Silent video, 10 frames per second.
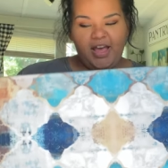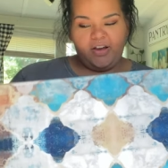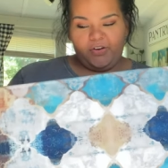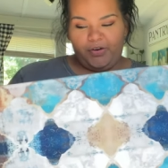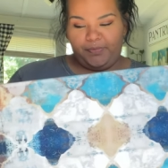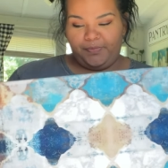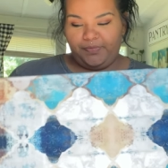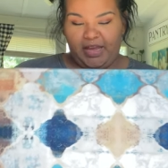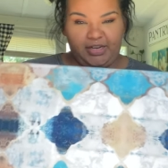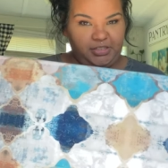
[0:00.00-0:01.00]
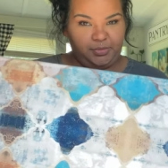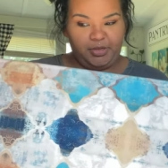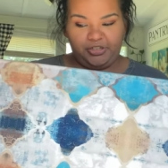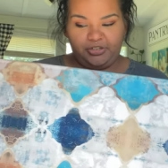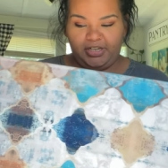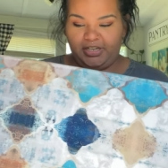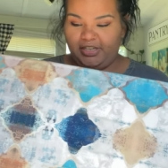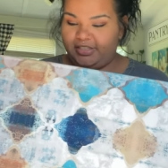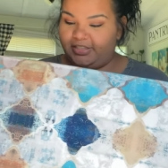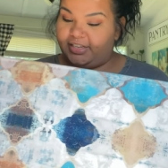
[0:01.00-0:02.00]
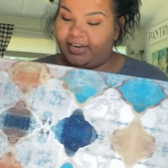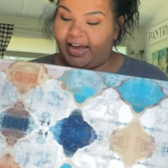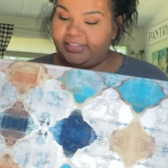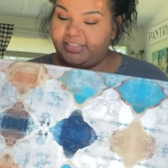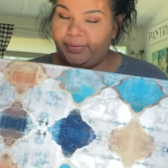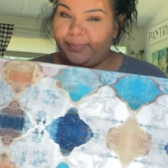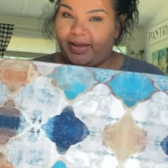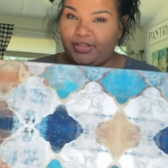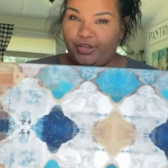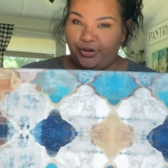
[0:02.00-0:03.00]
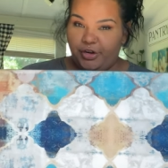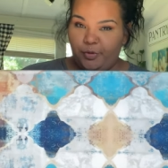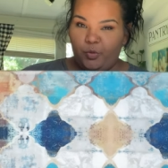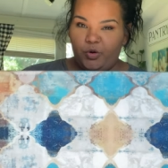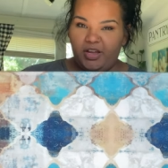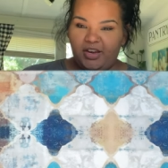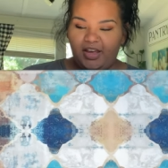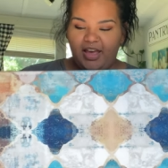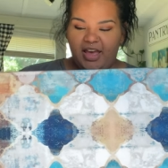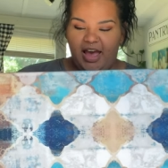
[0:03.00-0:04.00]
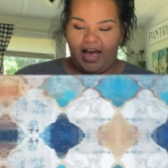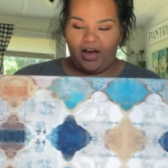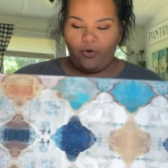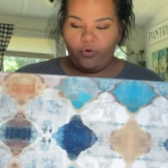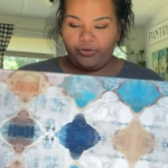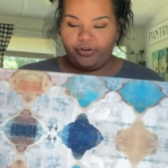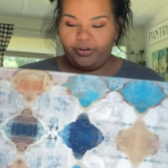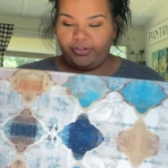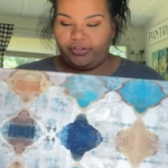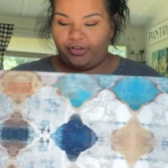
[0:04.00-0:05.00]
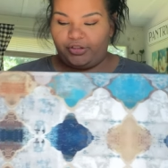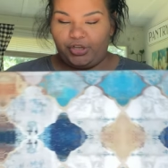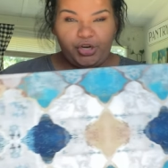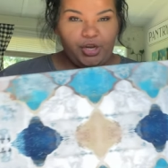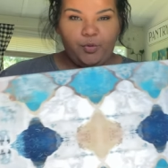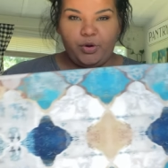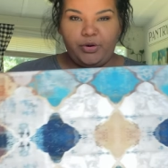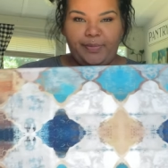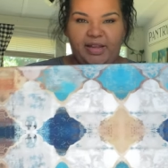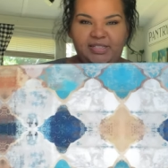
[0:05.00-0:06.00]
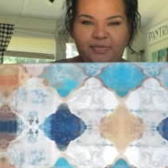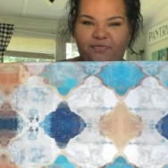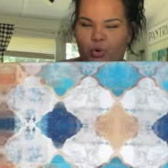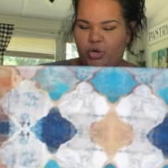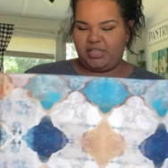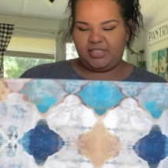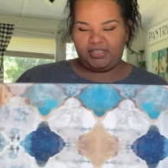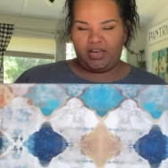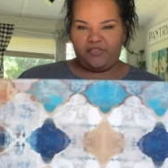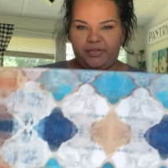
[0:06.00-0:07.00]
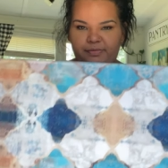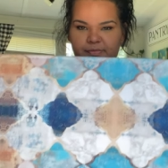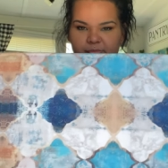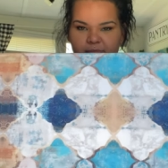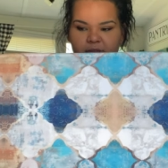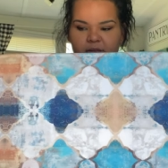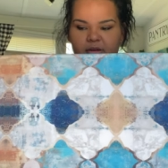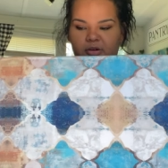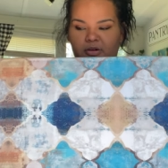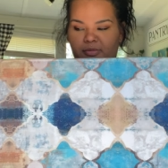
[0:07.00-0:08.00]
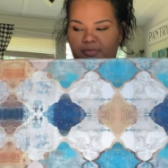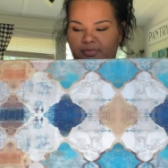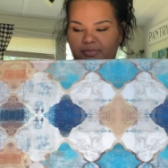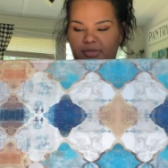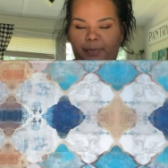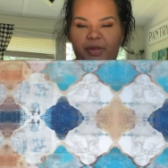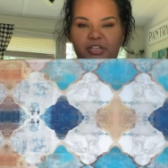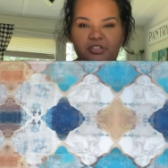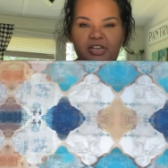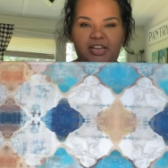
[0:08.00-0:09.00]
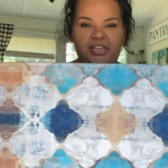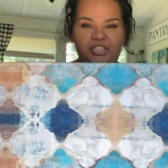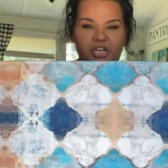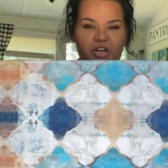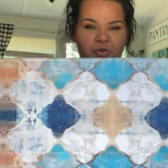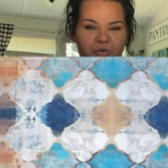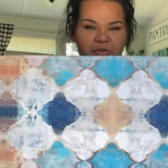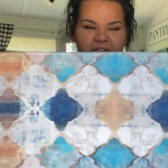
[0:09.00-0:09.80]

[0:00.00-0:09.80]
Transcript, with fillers: um I just measured it this is a 19 by 31 I ordered the 31 by 47 um the picture that they show